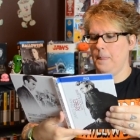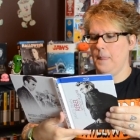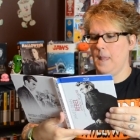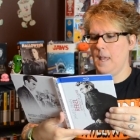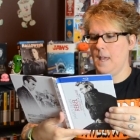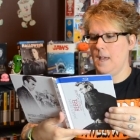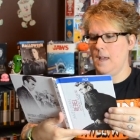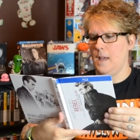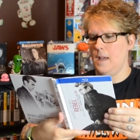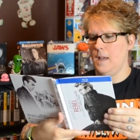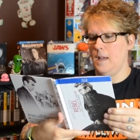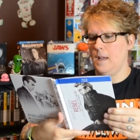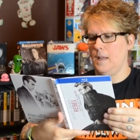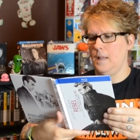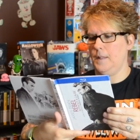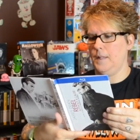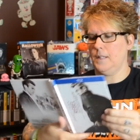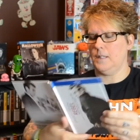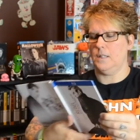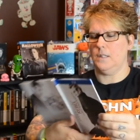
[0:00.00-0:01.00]

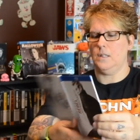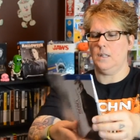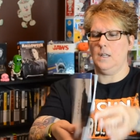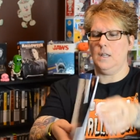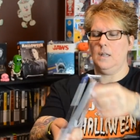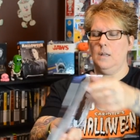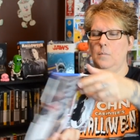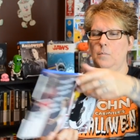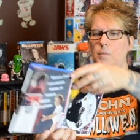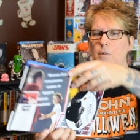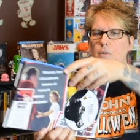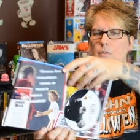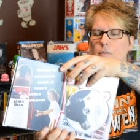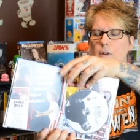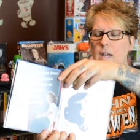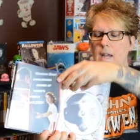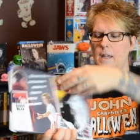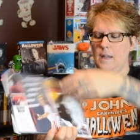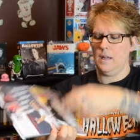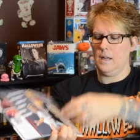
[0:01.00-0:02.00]
And this is the
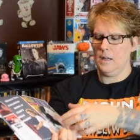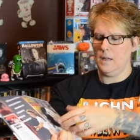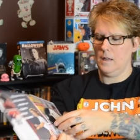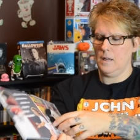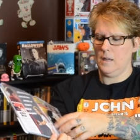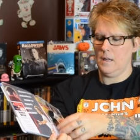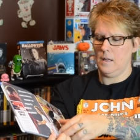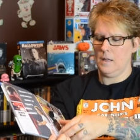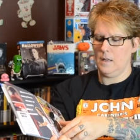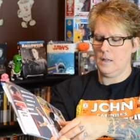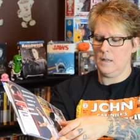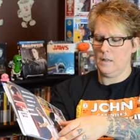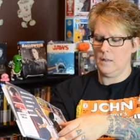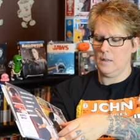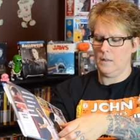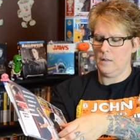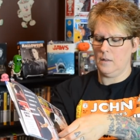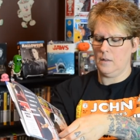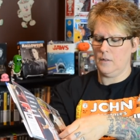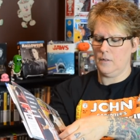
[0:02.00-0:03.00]
Blu-ray.
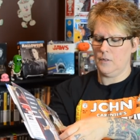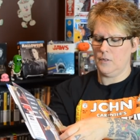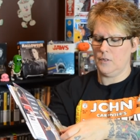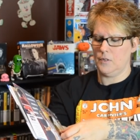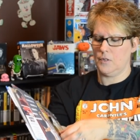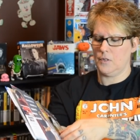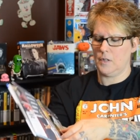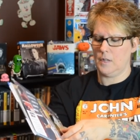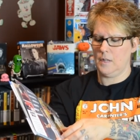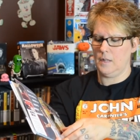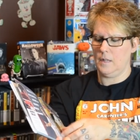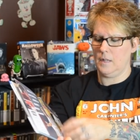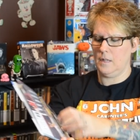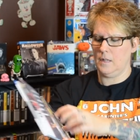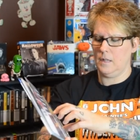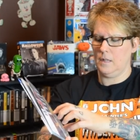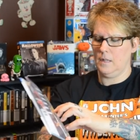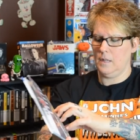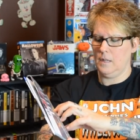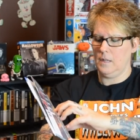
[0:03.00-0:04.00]
I'll show you the
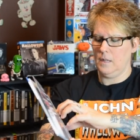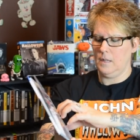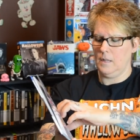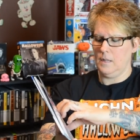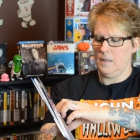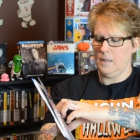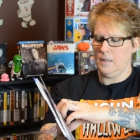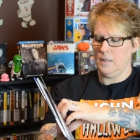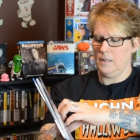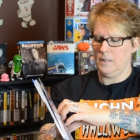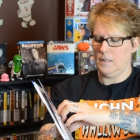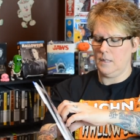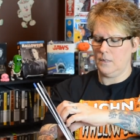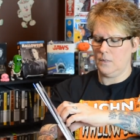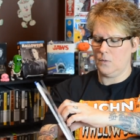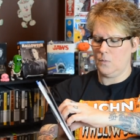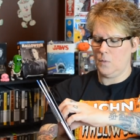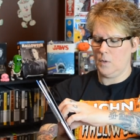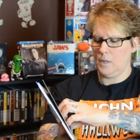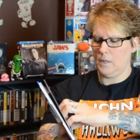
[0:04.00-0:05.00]

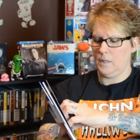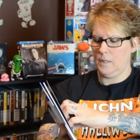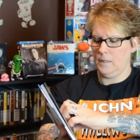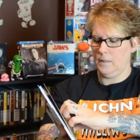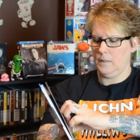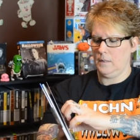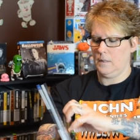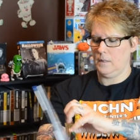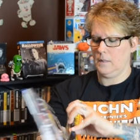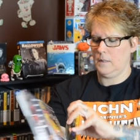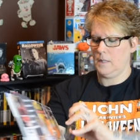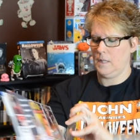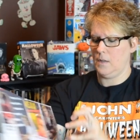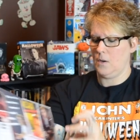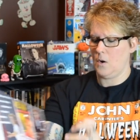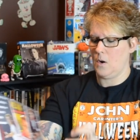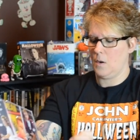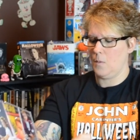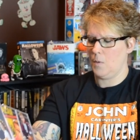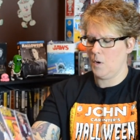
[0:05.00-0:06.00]
disc work, the
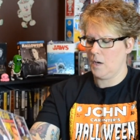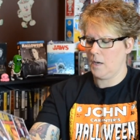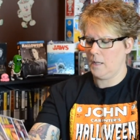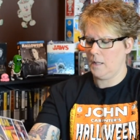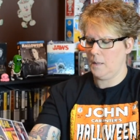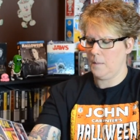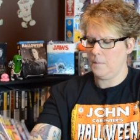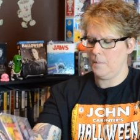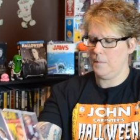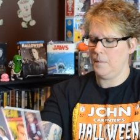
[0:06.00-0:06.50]
artwork in the